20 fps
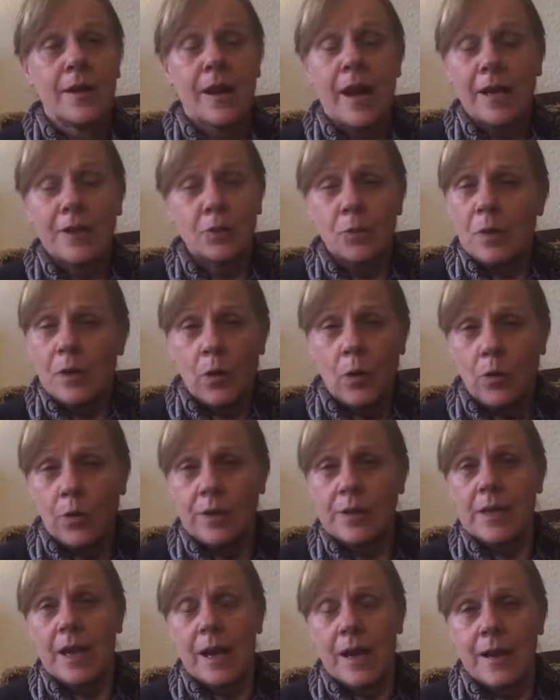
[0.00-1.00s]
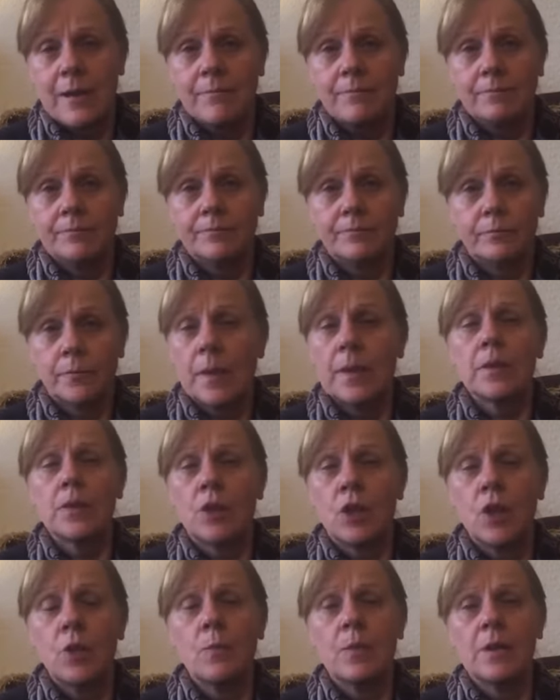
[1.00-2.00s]
I do it all the time. It's
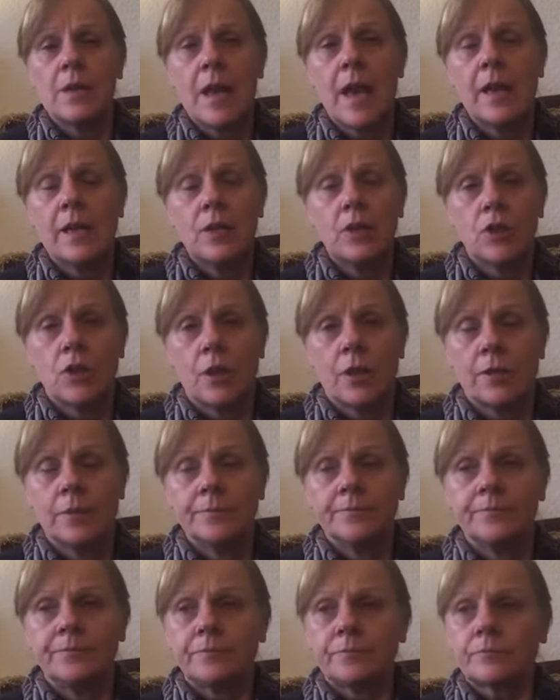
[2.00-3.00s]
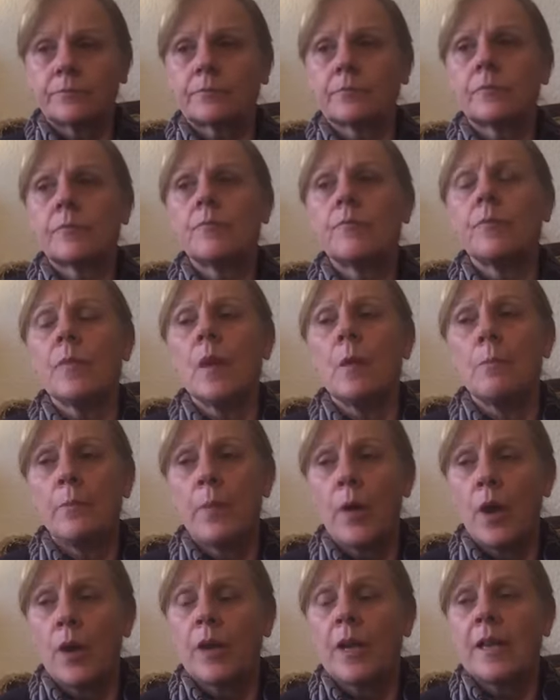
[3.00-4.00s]
human nature,
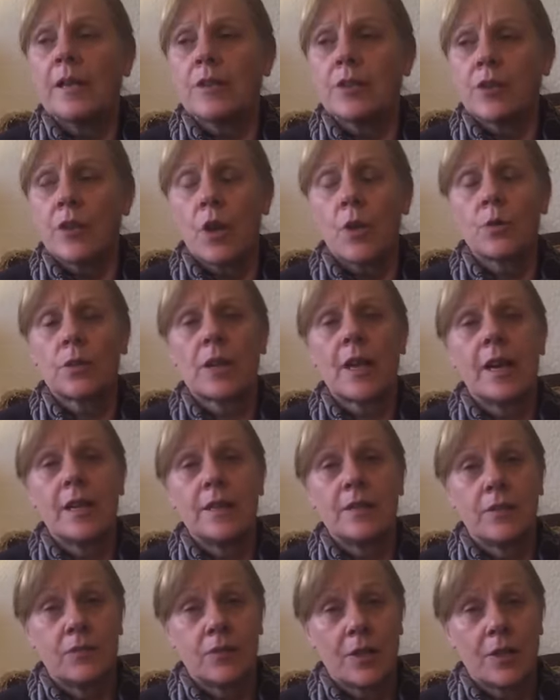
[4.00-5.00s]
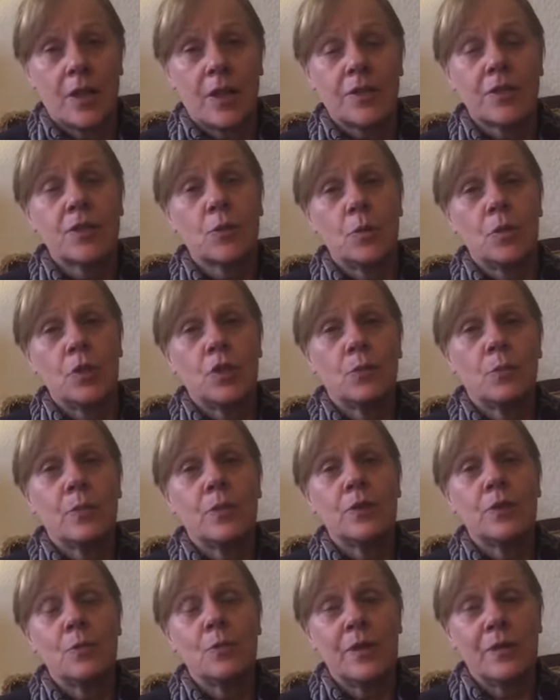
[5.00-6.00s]
but it's those kinds of tasks that we should
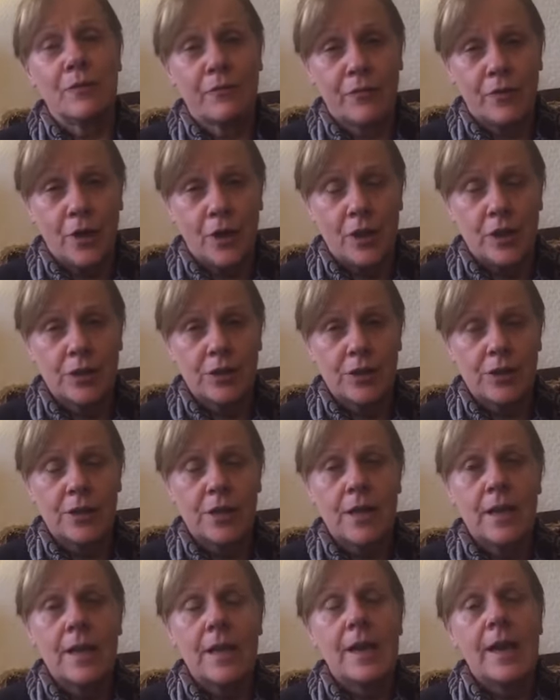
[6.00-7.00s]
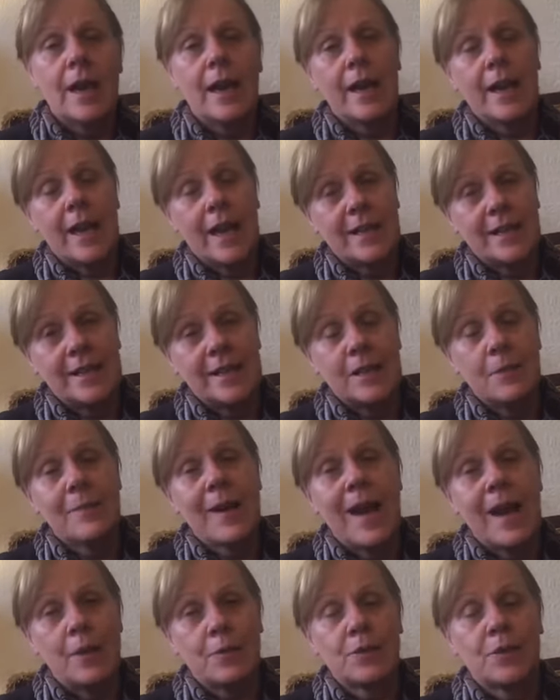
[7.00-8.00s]
be doing first and getting them
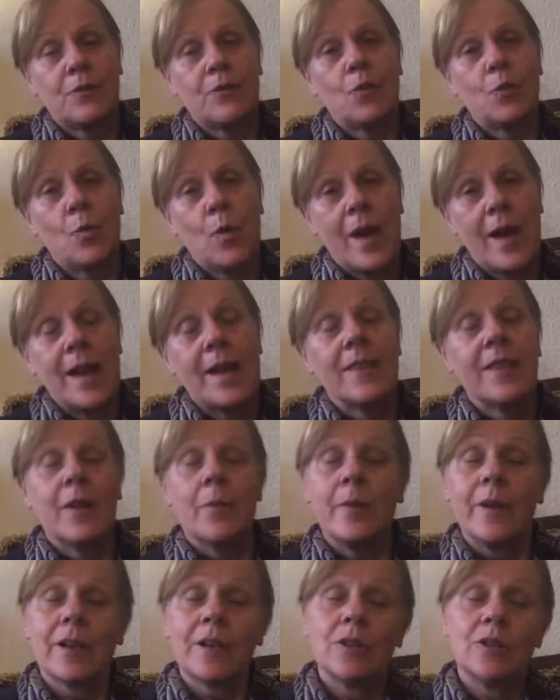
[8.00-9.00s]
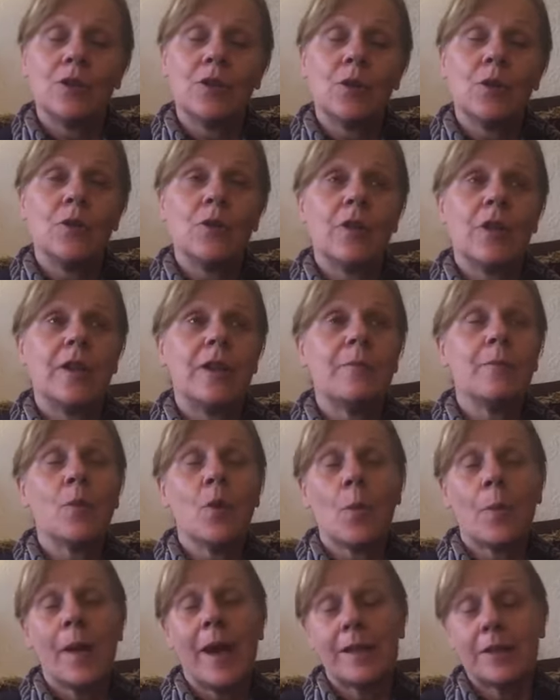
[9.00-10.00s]
out of the way, and then we can do the
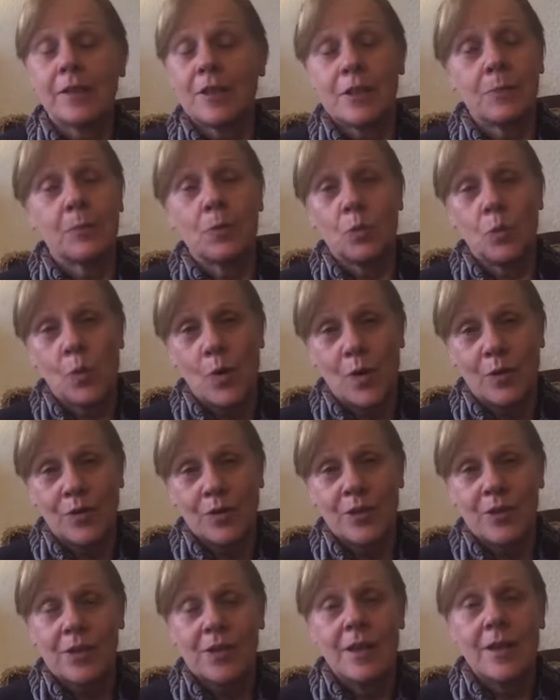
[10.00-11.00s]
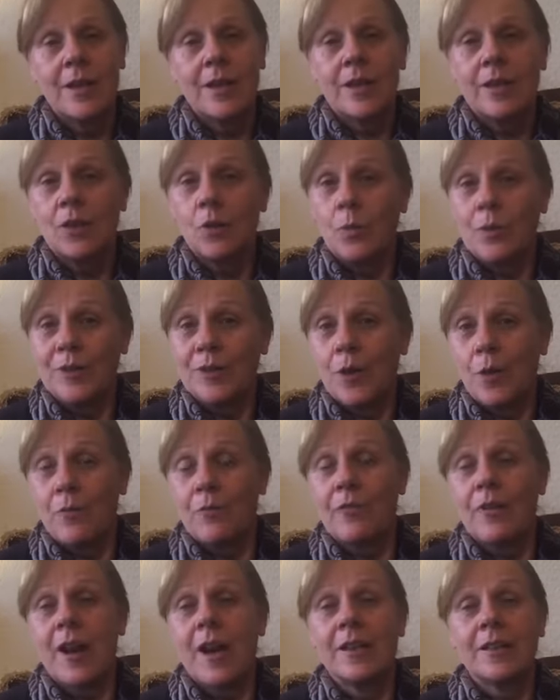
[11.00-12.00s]
more palatable ones that we
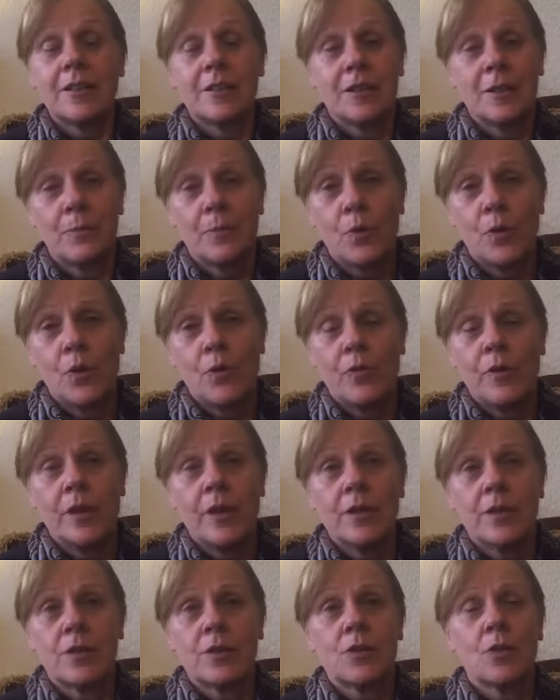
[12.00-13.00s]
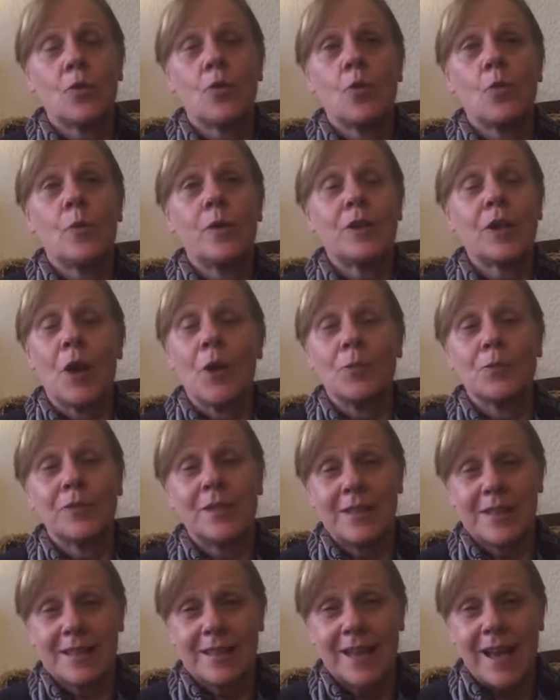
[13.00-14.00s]
don't find as laborious or we don't
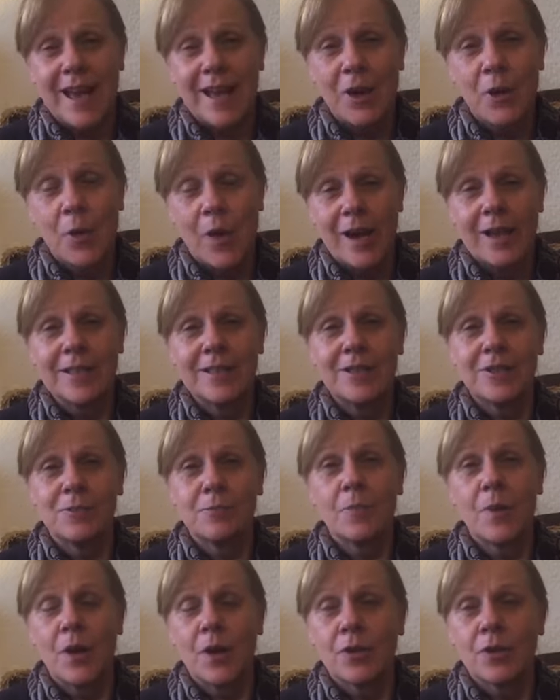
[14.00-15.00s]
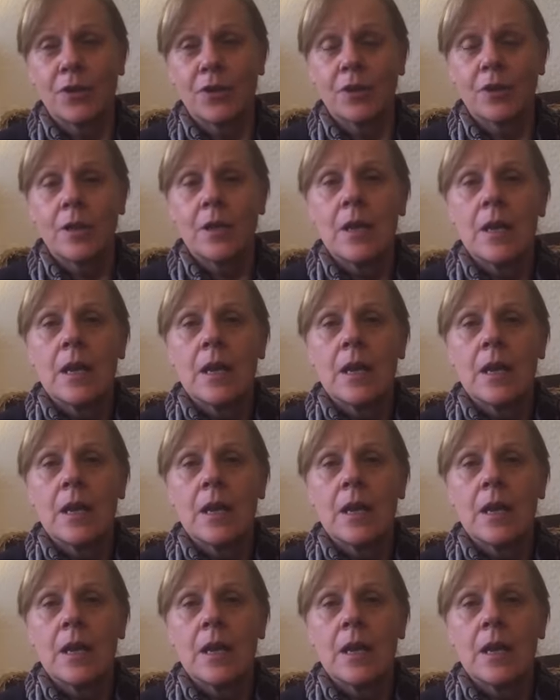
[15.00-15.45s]
dislike quite as much.